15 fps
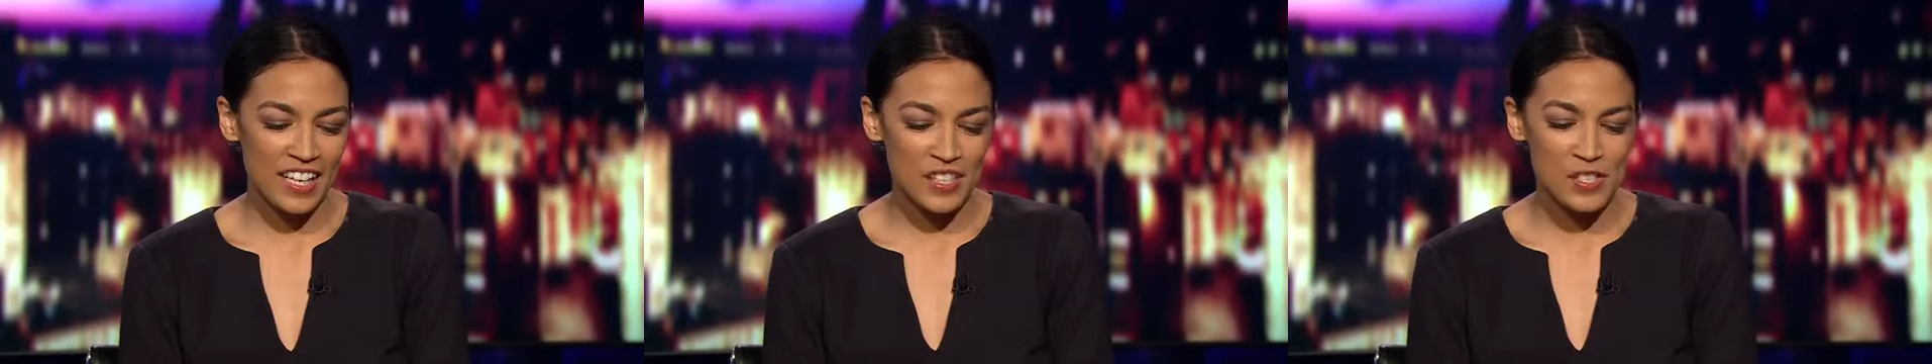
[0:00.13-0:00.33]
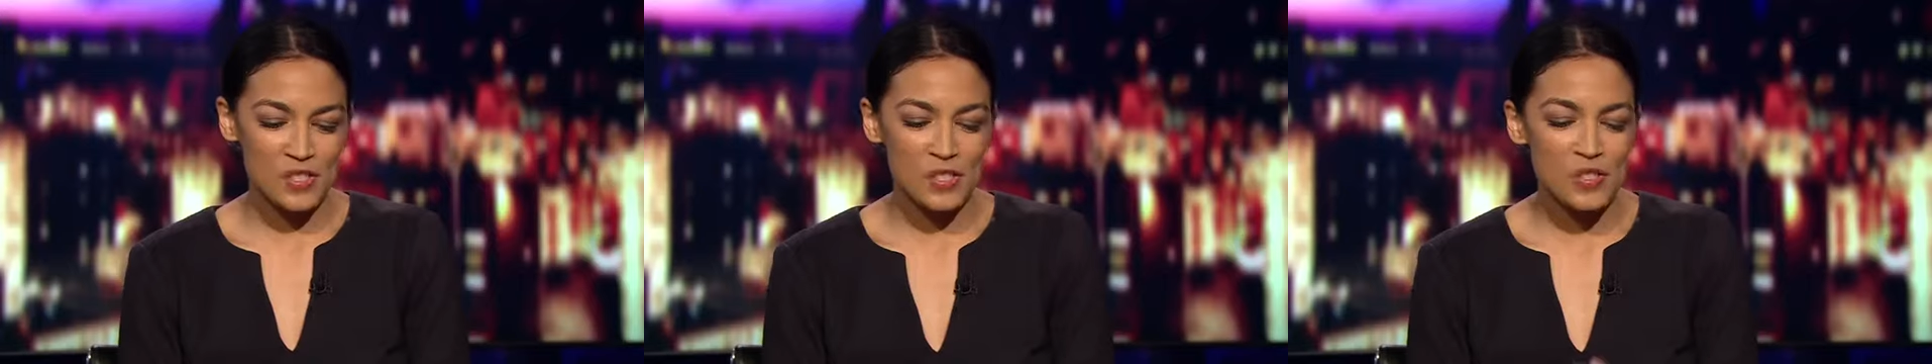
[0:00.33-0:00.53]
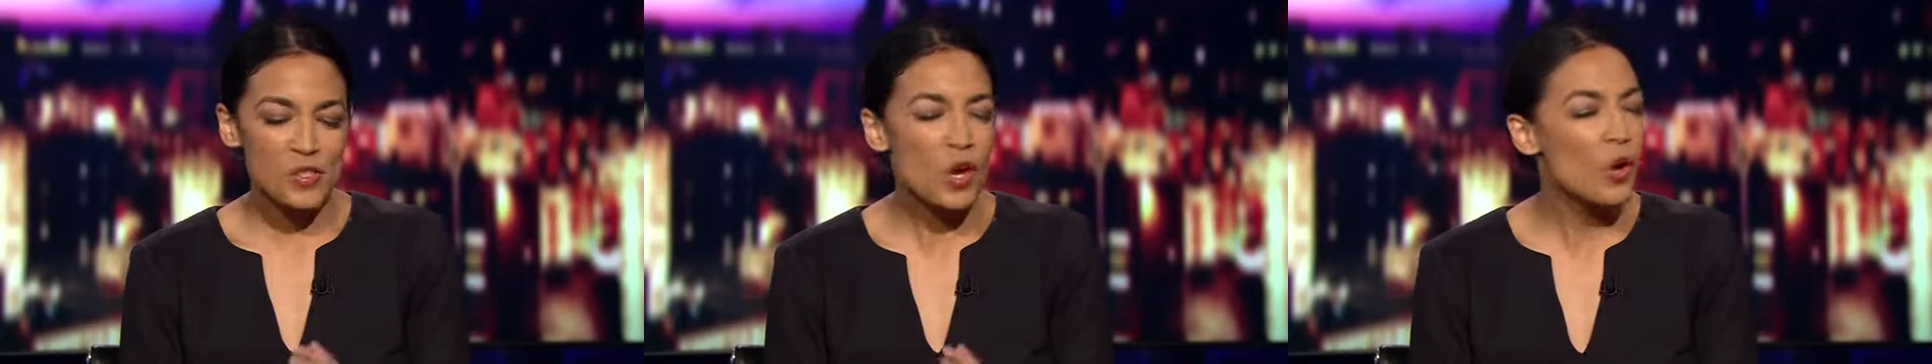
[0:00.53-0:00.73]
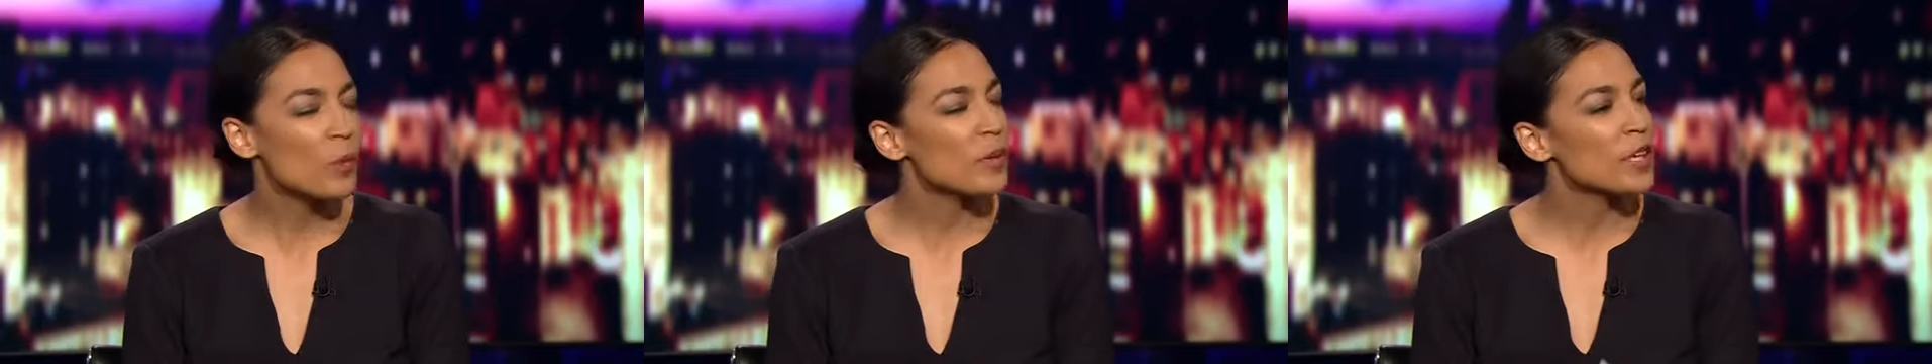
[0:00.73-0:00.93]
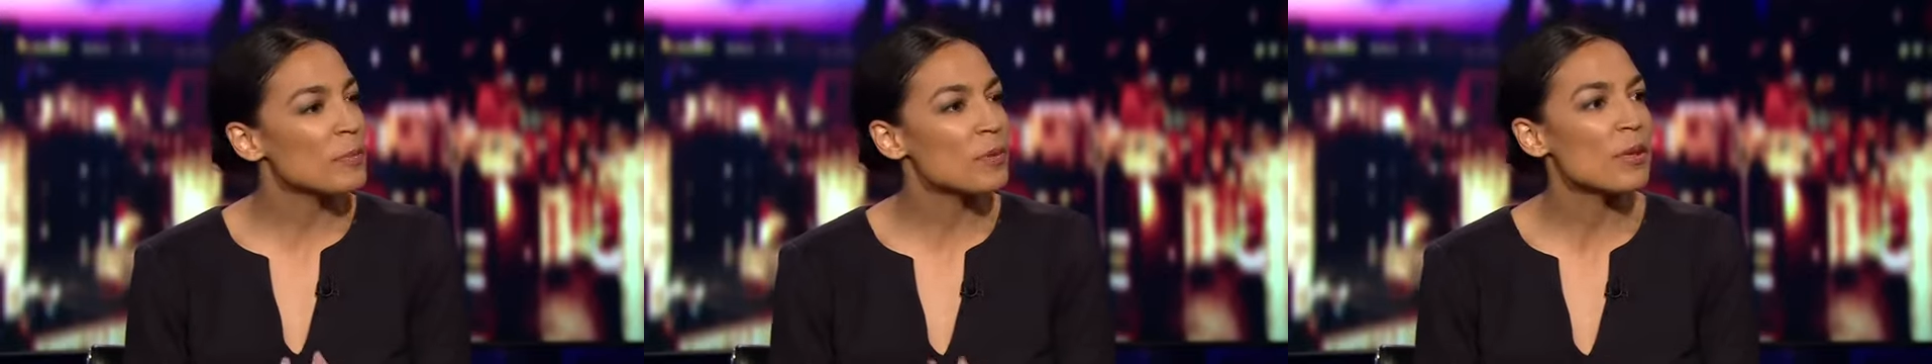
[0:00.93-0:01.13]
so
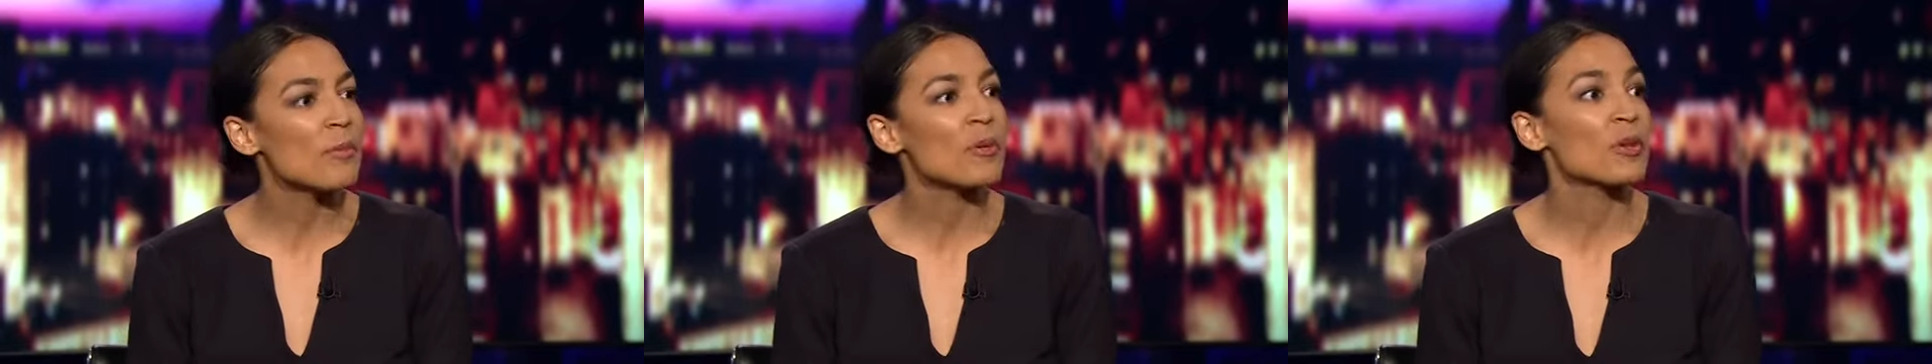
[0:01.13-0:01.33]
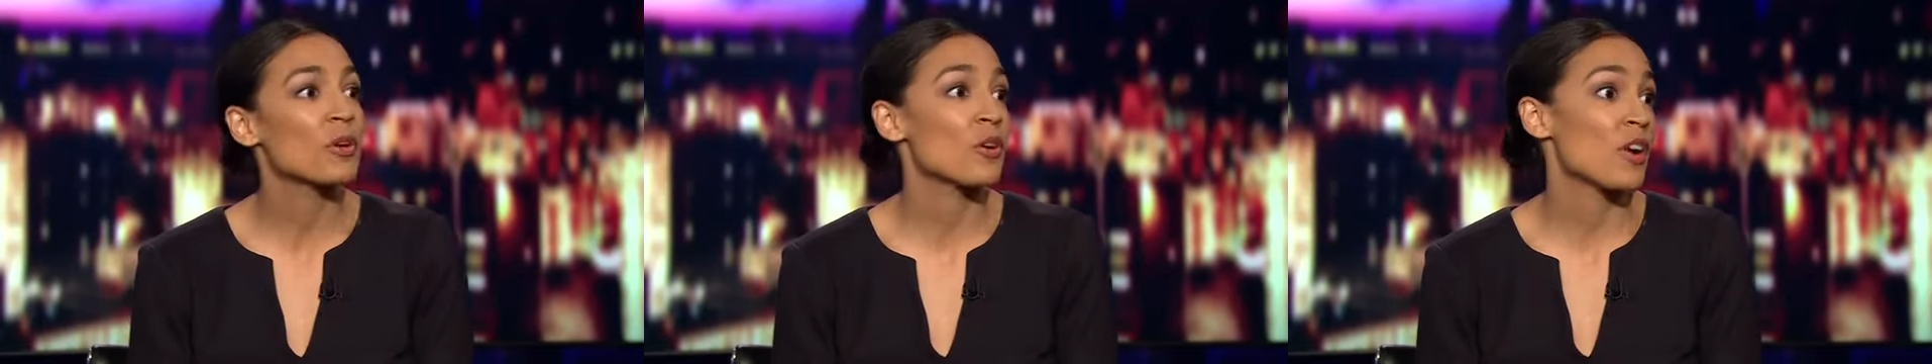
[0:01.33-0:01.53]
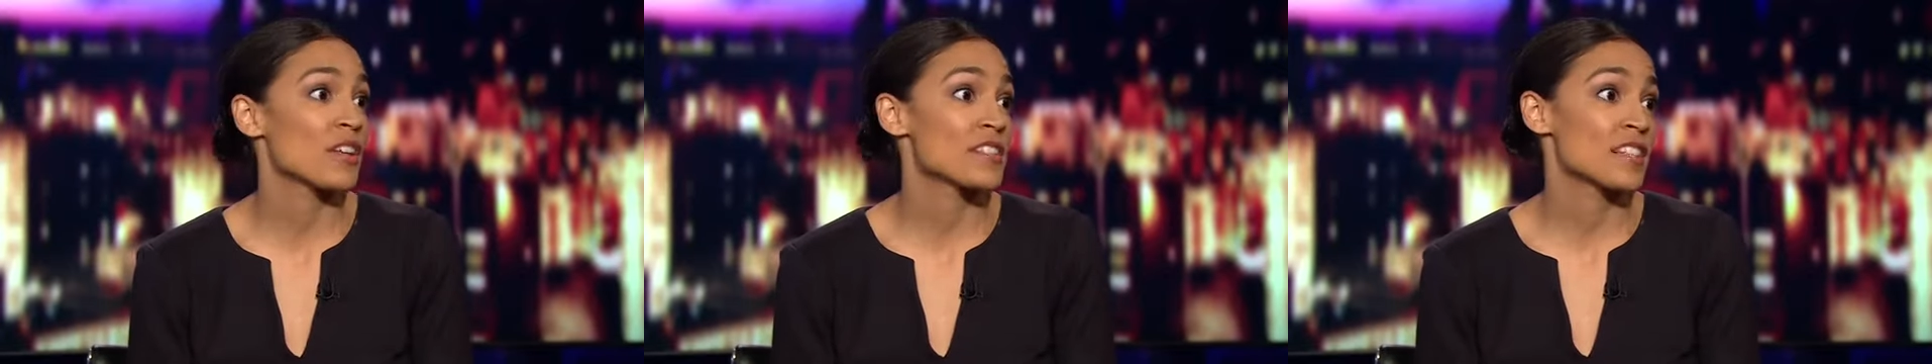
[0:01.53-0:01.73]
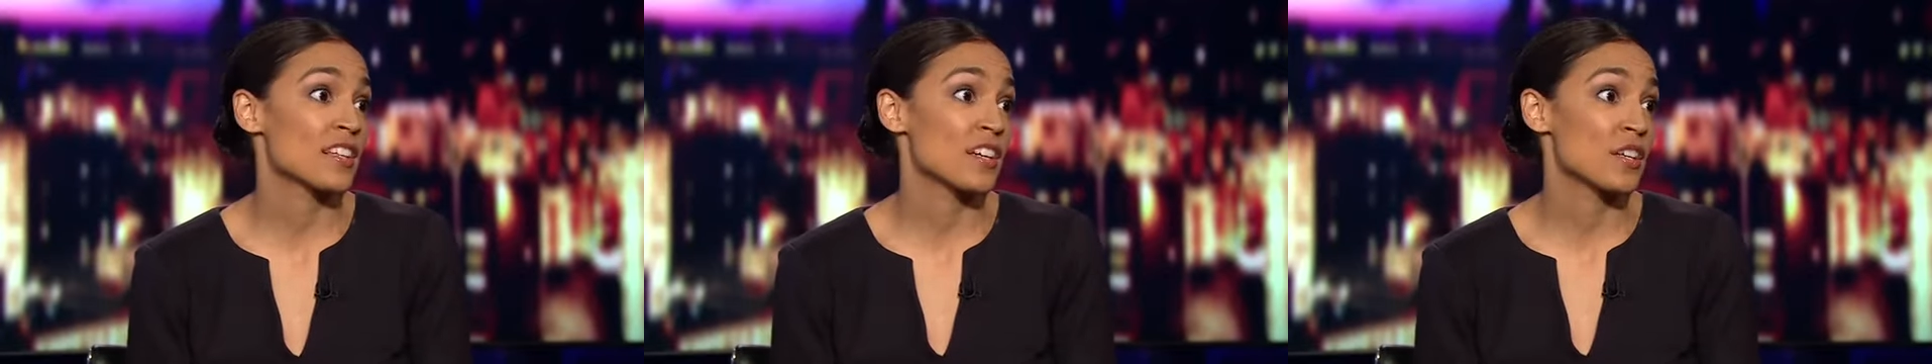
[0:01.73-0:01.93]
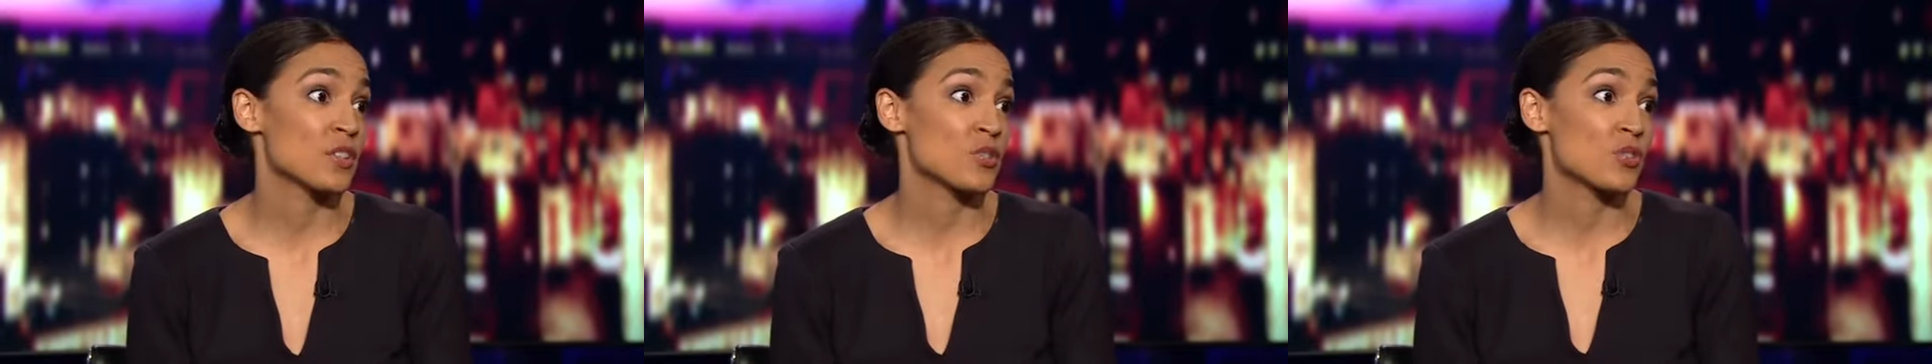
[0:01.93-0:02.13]
many people across the
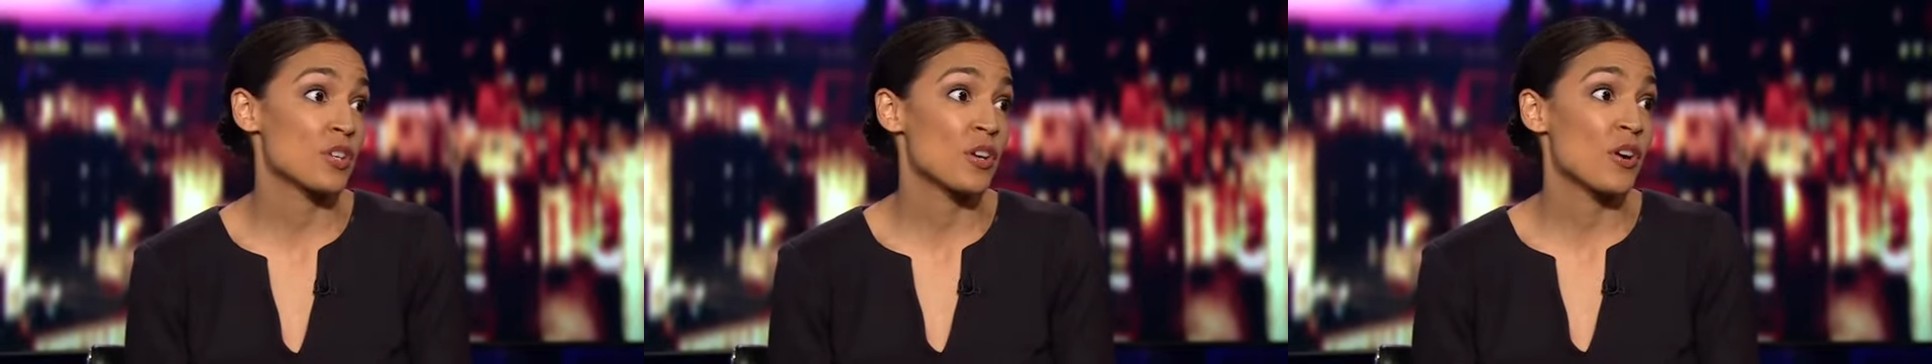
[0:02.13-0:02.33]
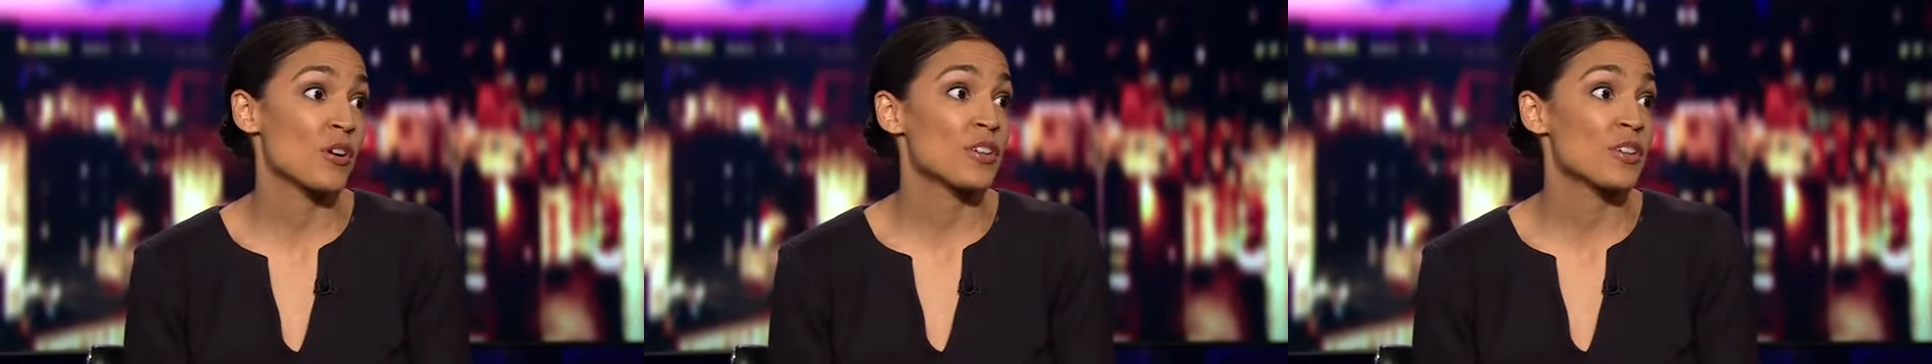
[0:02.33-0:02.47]
country are